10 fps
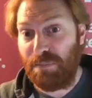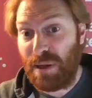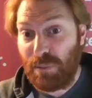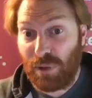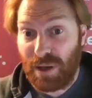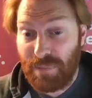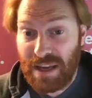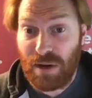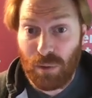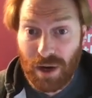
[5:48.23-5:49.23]
people like
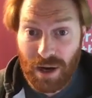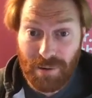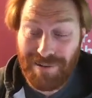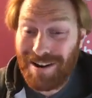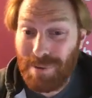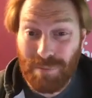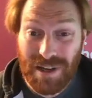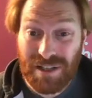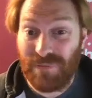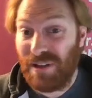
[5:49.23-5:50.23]
me who I put
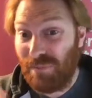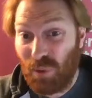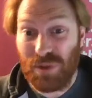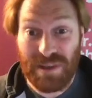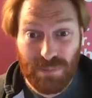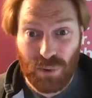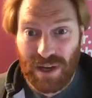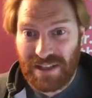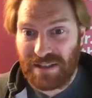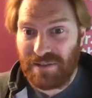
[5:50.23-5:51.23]
myself in the more simple
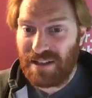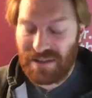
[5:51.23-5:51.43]
category,